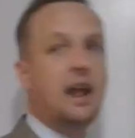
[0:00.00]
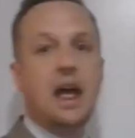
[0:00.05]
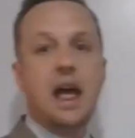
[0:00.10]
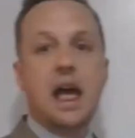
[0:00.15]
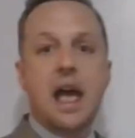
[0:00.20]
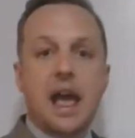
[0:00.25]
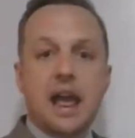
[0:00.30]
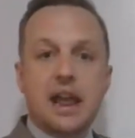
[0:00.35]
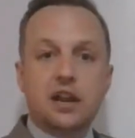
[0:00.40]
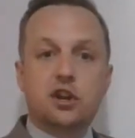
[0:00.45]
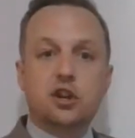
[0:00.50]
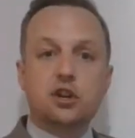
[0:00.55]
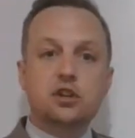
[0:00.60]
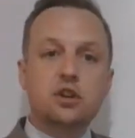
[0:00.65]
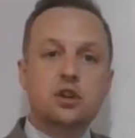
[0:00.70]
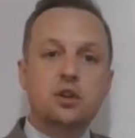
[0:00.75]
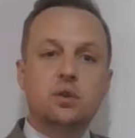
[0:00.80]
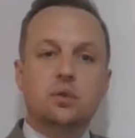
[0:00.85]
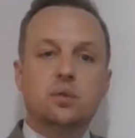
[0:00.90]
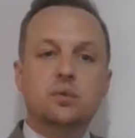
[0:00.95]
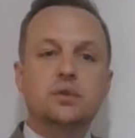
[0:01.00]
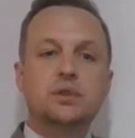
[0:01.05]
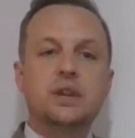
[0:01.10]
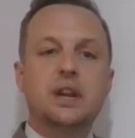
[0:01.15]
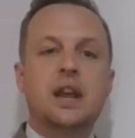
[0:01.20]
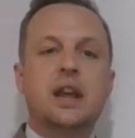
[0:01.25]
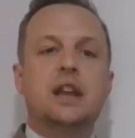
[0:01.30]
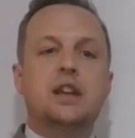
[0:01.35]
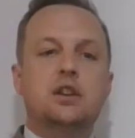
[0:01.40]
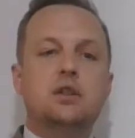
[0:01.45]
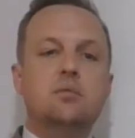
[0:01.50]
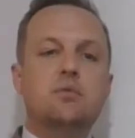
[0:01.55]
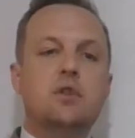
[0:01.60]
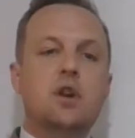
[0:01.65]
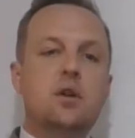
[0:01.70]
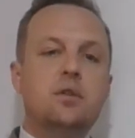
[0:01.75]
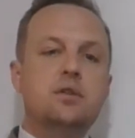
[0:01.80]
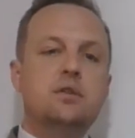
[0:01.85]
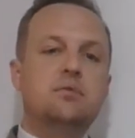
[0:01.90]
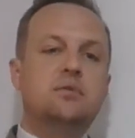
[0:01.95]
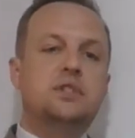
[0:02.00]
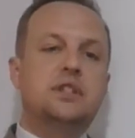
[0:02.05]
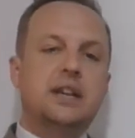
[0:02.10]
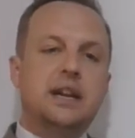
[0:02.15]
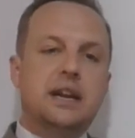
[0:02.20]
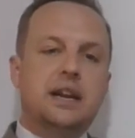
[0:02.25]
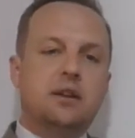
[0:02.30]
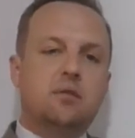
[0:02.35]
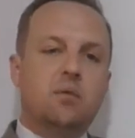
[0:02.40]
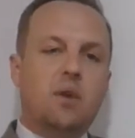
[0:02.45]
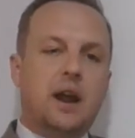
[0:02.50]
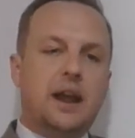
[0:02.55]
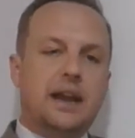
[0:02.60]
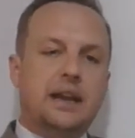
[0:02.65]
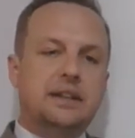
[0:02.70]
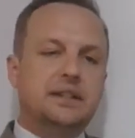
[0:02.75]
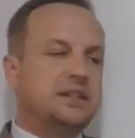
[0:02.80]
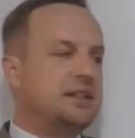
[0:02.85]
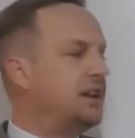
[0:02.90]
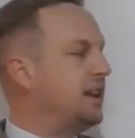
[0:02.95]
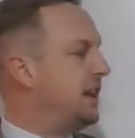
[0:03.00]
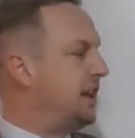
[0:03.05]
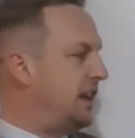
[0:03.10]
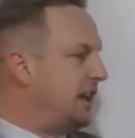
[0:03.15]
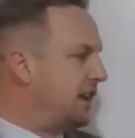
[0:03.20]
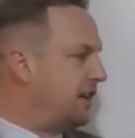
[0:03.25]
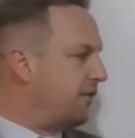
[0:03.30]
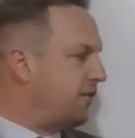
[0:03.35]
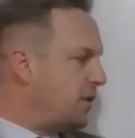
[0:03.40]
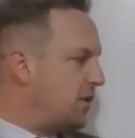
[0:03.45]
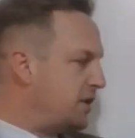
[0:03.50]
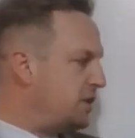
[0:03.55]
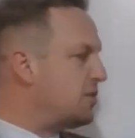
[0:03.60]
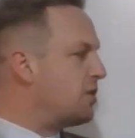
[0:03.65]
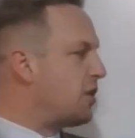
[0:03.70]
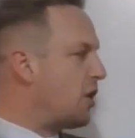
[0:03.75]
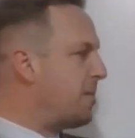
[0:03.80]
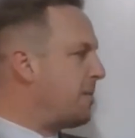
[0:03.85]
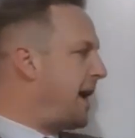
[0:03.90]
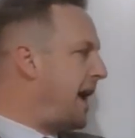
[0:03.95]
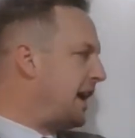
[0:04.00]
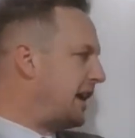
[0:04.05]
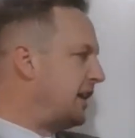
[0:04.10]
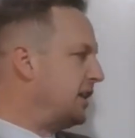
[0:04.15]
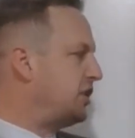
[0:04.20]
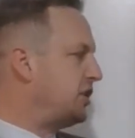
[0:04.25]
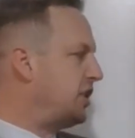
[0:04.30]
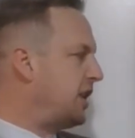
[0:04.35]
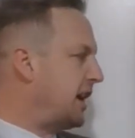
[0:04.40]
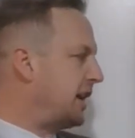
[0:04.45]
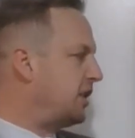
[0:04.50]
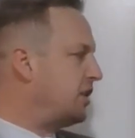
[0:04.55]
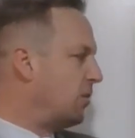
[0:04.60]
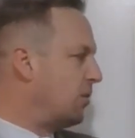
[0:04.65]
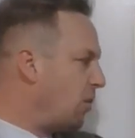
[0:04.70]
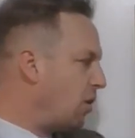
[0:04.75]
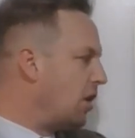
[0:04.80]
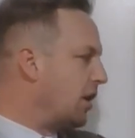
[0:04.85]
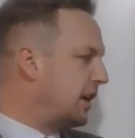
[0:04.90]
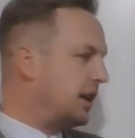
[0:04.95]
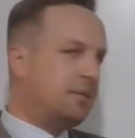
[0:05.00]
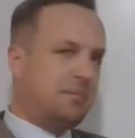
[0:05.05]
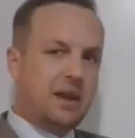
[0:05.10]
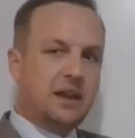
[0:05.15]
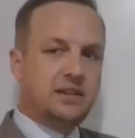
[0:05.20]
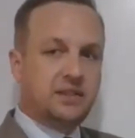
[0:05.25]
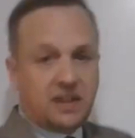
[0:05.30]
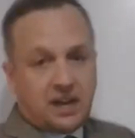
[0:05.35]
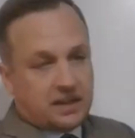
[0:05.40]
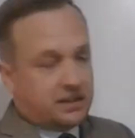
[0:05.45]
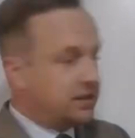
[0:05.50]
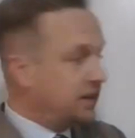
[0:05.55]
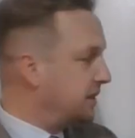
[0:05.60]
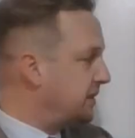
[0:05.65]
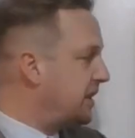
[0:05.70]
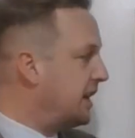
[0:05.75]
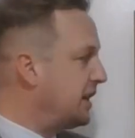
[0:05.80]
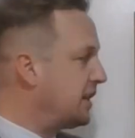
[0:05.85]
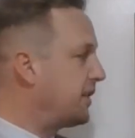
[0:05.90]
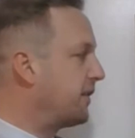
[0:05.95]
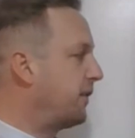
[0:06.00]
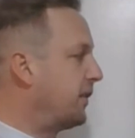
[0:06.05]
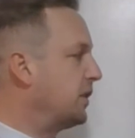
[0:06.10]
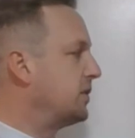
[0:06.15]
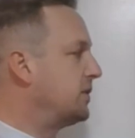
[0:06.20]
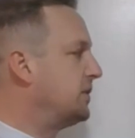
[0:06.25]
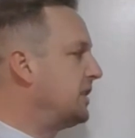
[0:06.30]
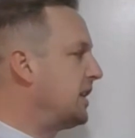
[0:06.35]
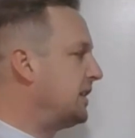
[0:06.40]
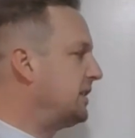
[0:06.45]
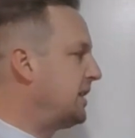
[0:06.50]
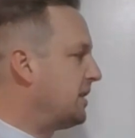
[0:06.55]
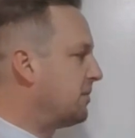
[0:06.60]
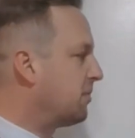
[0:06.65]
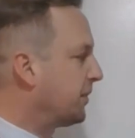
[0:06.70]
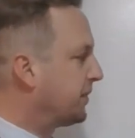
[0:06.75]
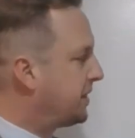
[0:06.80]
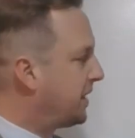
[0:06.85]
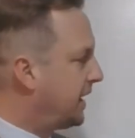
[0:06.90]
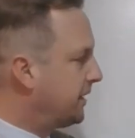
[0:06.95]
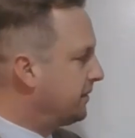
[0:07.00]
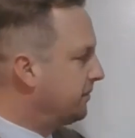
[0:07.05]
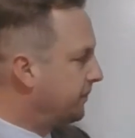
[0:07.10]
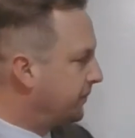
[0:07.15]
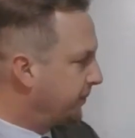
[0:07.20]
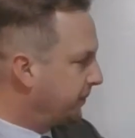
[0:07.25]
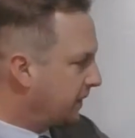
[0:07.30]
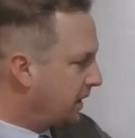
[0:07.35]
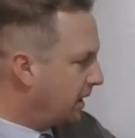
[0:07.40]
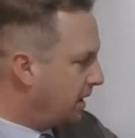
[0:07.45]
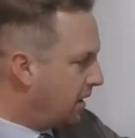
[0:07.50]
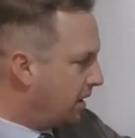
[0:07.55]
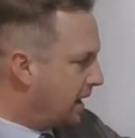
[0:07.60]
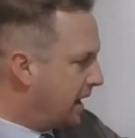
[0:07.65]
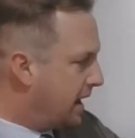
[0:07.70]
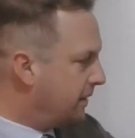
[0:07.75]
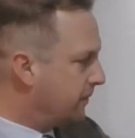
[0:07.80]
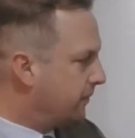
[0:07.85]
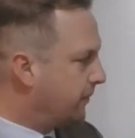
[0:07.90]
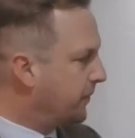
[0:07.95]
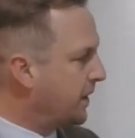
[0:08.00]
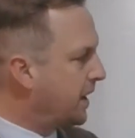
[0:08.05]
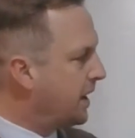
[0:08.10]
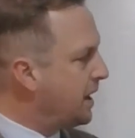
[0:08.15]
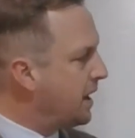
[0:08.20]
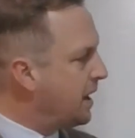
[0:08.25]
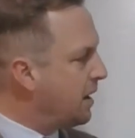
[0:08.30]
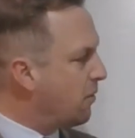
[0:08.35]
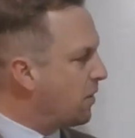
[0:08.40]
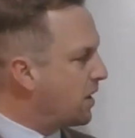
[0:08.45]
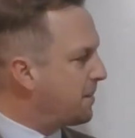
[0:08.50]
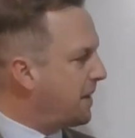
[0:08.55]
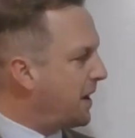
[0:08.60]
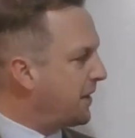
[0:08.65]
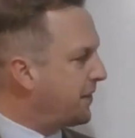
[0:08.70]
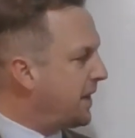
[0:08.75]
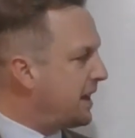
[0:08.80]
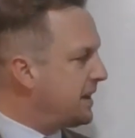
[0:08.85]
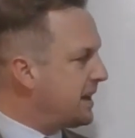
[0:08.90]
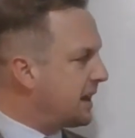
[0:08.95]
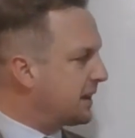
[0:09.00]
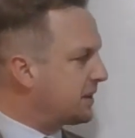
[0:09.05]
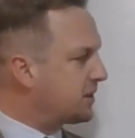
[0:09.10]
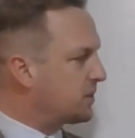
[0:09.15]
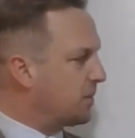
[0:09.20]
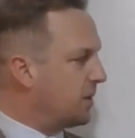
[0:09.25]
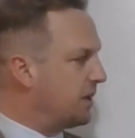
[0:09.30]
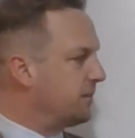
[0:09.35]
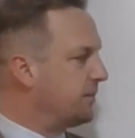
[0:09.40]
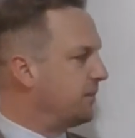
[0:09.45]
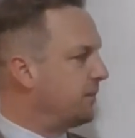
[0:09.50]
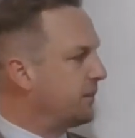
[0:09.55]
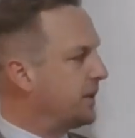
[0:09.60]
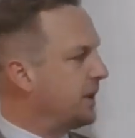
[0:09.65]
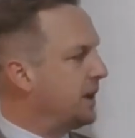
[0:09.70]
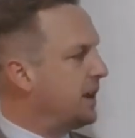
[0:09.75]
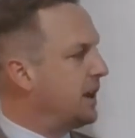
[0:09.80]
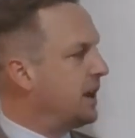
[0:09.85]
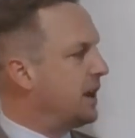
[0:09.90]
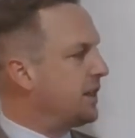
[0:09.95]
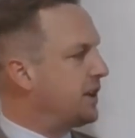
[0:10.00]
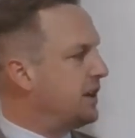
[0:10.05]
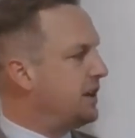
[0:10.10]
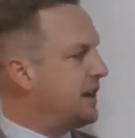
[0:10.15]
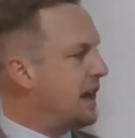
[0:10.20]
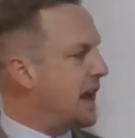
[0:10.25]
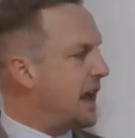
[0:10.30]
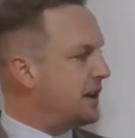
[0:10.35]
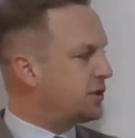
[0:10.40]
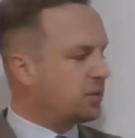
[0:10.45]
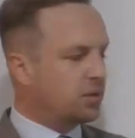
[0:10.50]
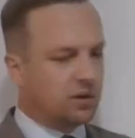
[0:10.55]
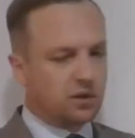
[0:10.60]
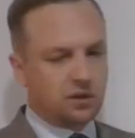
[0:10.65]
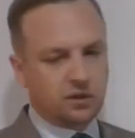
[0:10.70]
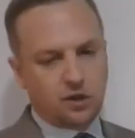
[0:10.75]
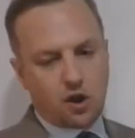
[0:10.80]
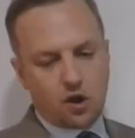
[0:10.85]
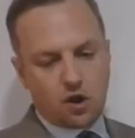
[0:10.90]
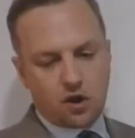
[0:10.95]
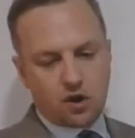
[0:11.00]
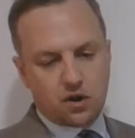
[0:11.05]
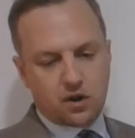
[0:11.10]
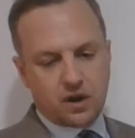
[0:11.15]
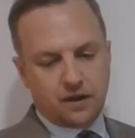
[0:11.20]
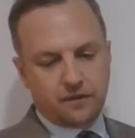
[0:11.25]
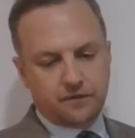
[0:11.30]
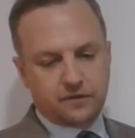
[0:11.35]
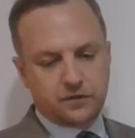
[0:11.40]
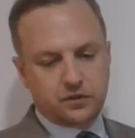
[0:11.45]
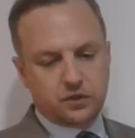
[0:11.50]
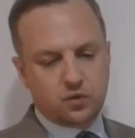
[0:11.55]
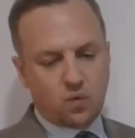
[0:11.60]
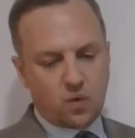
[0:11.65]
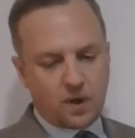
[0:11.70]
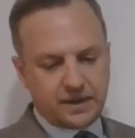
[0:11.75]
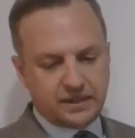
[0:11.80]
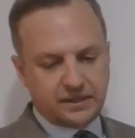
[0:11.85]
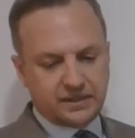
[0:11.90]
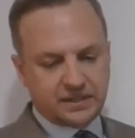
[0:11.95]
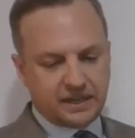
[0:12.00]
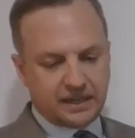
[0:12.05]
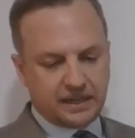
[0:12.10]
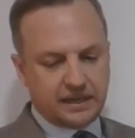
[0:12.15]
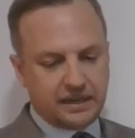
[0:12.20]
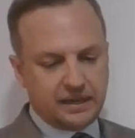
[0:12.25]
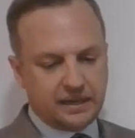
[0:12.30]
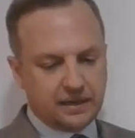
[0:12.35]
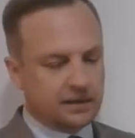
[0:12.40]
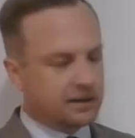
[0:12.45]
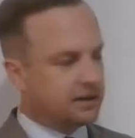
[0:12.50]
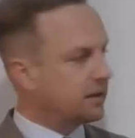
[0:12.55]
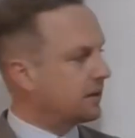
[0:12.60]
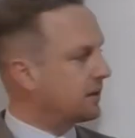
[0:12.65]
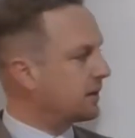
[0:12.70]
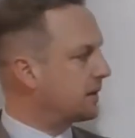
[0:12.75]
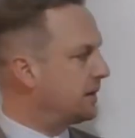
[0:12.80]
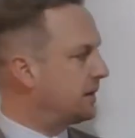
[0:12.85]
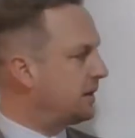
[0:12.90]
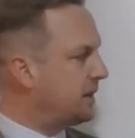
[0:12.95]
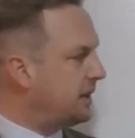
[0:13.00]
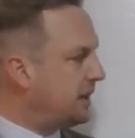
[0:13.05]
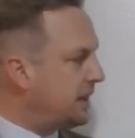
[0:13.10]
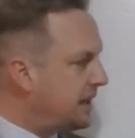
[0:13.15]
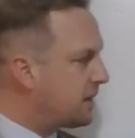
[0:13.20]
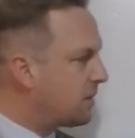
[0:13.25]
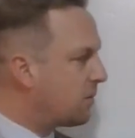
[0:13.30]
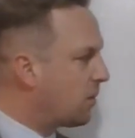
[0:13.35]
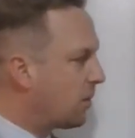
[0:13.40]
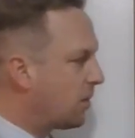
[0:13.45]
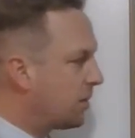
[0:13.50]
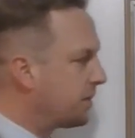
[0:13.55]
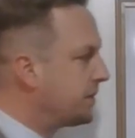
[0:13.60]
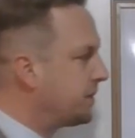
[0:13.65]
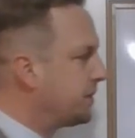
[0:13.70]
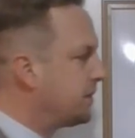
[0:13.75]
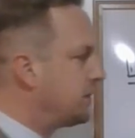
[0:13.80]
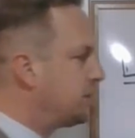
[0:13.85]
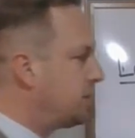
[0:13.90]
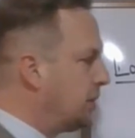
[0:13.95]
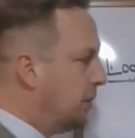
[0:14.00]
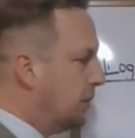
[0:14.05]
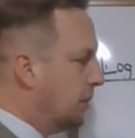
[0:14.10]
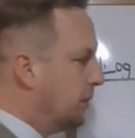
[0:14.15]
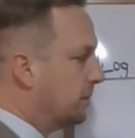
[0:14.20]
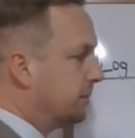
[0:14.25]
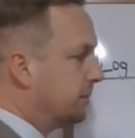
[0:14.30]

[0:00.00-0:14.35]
Hey, good news. You know you did it right if when you go back and check your work, it makes sense. And 10 to the first does equal 10. All right. What about that next one? The natural log of 20 equals 2.